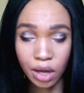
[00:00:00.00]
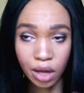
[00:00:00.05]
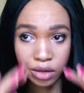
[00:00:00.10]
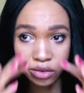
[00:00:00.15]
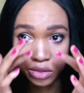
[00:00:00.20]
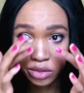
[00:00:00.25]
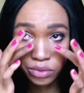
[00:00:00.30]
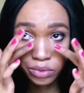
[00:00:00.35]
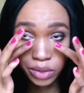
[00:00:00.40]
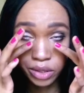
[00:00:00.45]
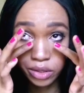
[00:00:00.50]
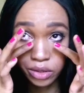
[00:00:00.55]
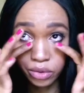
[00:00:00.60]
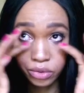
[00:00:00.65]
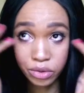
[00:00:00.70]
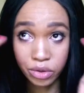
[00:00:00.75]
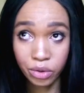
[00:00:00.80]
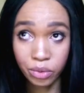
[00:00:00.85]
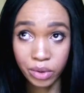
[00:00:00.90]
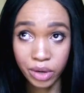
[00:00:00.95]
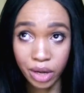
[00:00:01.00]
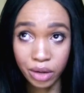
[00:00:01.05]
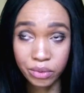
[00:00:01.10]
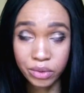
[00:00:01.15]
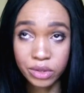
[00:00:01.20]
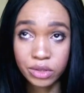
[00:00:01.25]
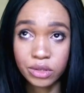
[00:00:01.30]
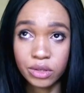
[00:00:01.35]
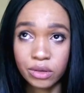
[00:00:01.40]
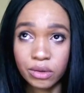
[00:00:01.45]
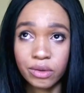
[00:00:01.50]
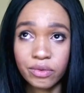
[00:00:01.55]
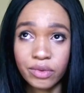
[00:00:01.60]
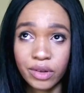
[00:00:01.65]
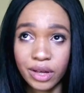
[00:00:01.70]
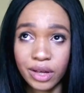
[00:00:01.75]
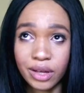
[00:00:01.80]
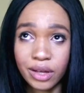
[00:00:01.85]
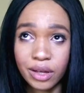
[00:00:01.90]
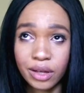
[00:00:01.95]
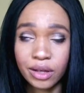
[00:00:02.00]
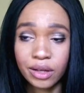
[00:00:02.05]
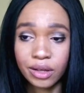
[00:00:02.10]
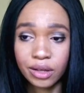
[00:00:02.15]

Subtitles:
I just really don't know what I would do if I